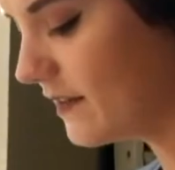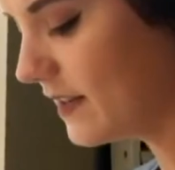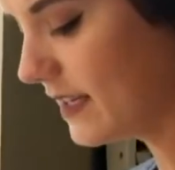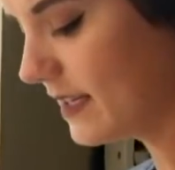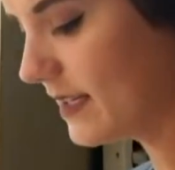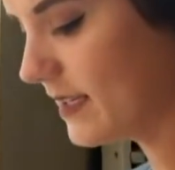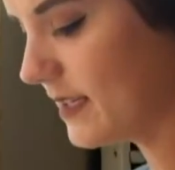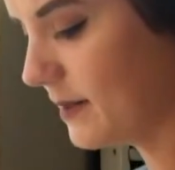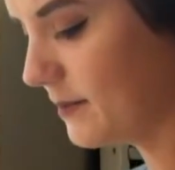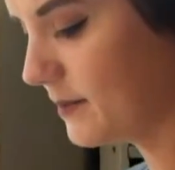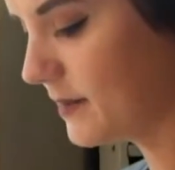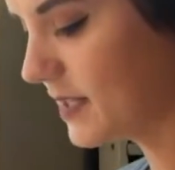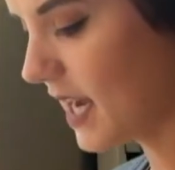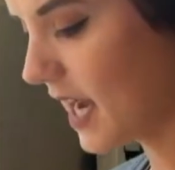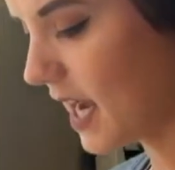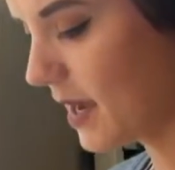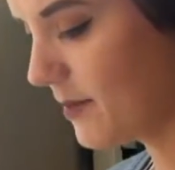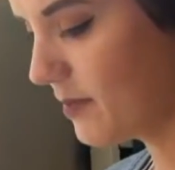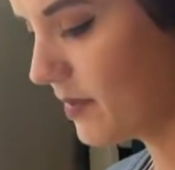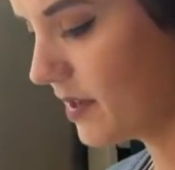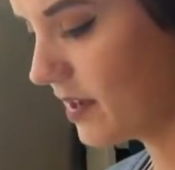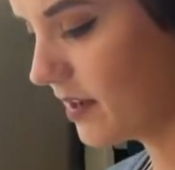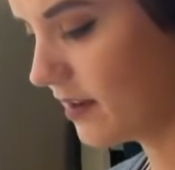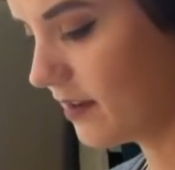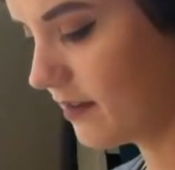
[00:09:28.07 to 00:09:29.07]
he's some type
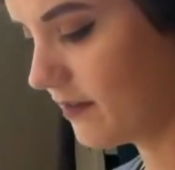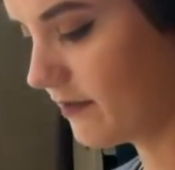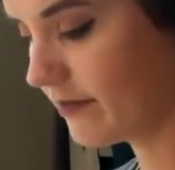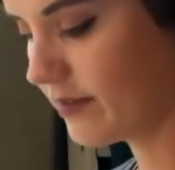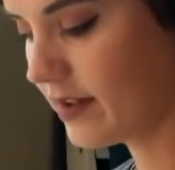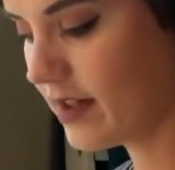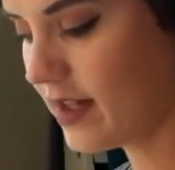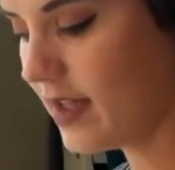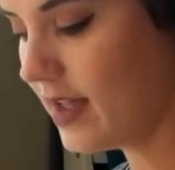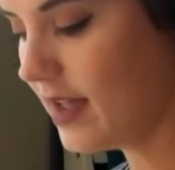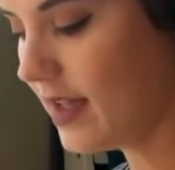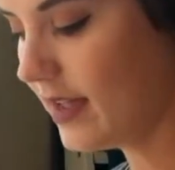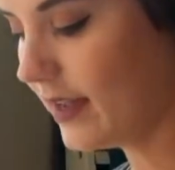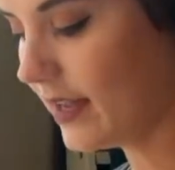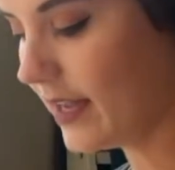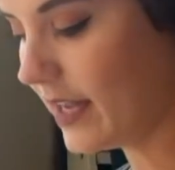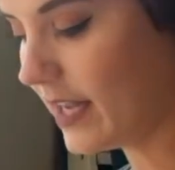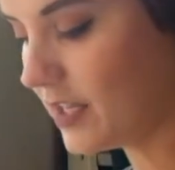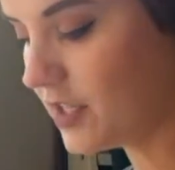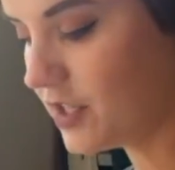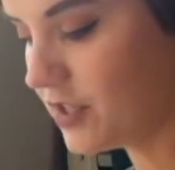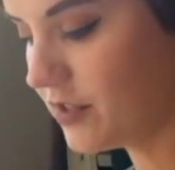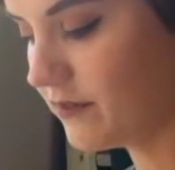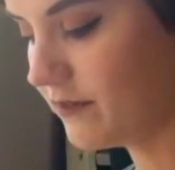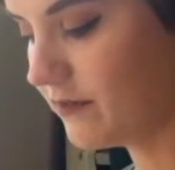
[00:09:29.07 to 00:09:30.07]
of
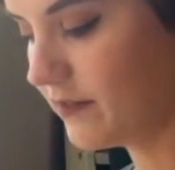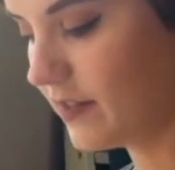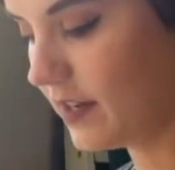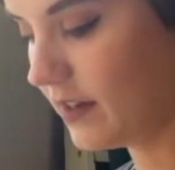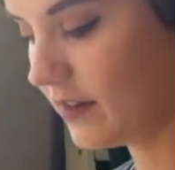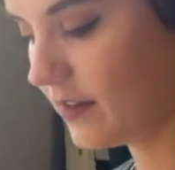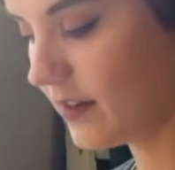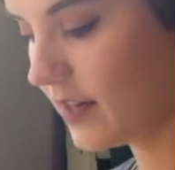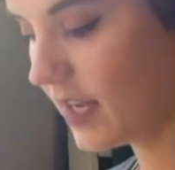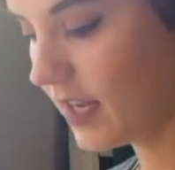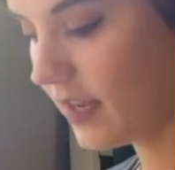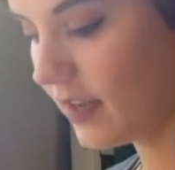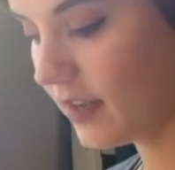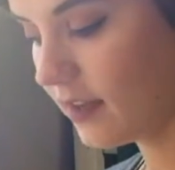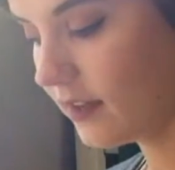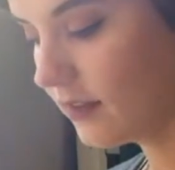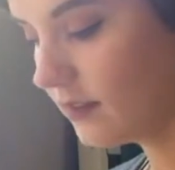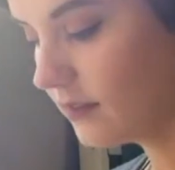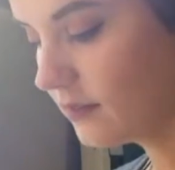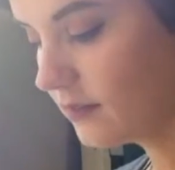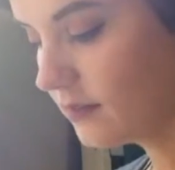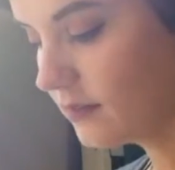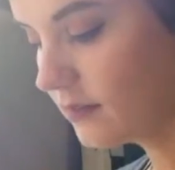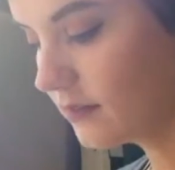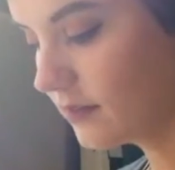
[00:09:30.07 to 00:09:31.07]
Echinacea,
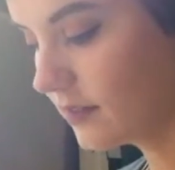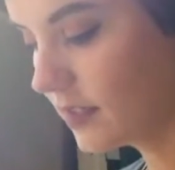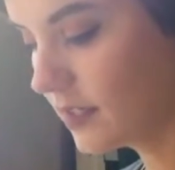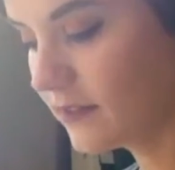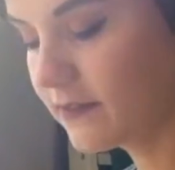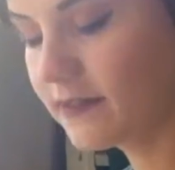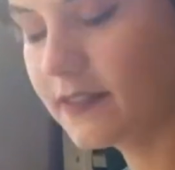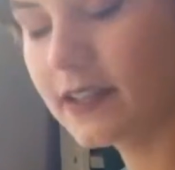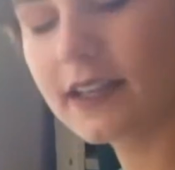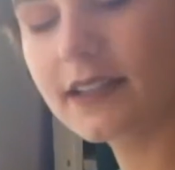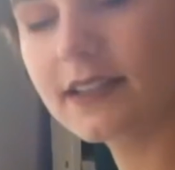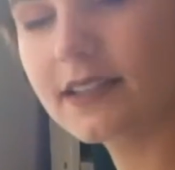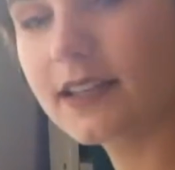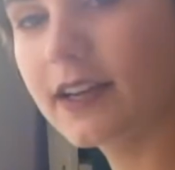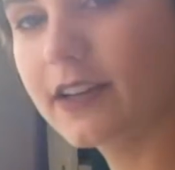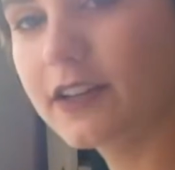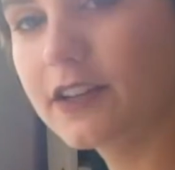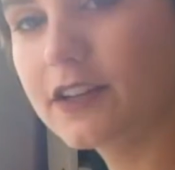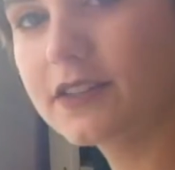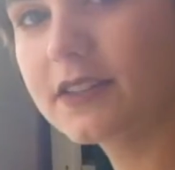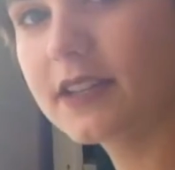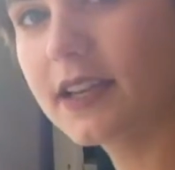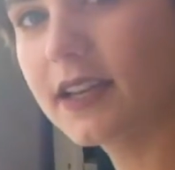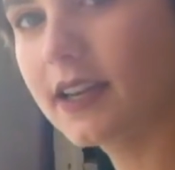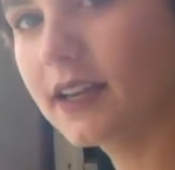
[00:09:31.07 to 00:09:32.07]
if that's how
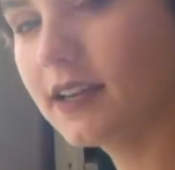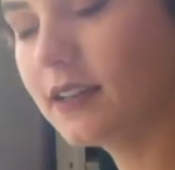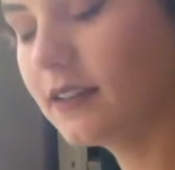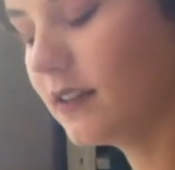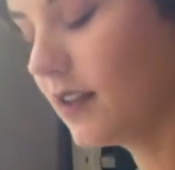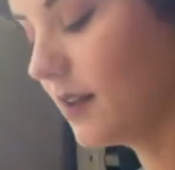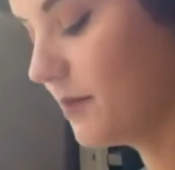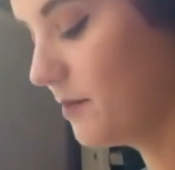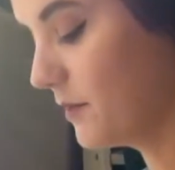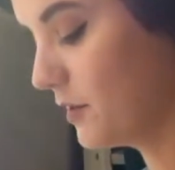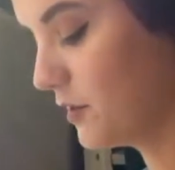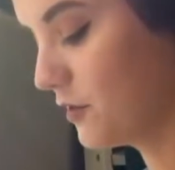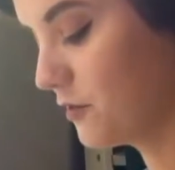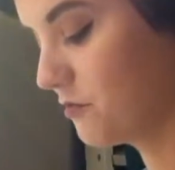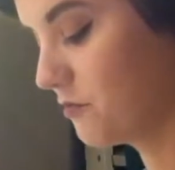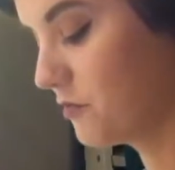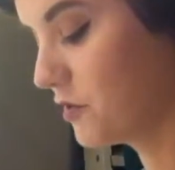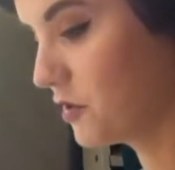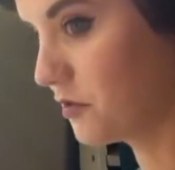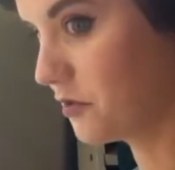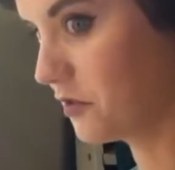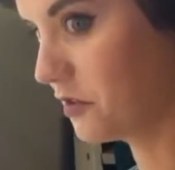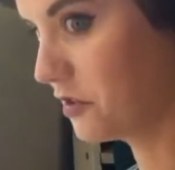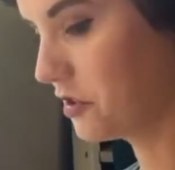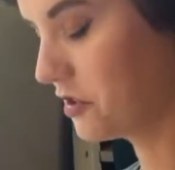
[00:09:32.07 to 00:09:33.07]
you say it. I'm not
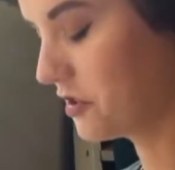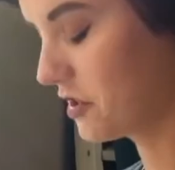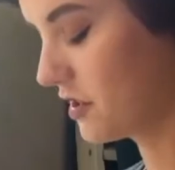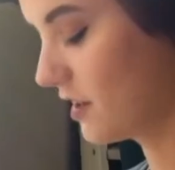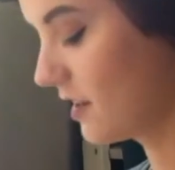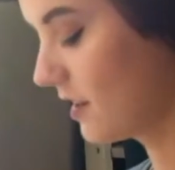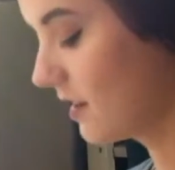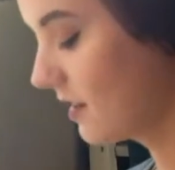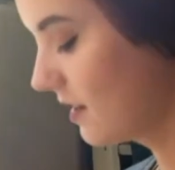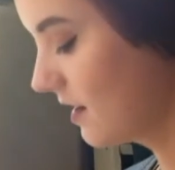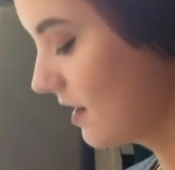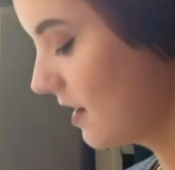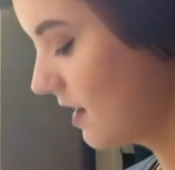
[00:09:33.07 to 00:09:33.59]
totally sure.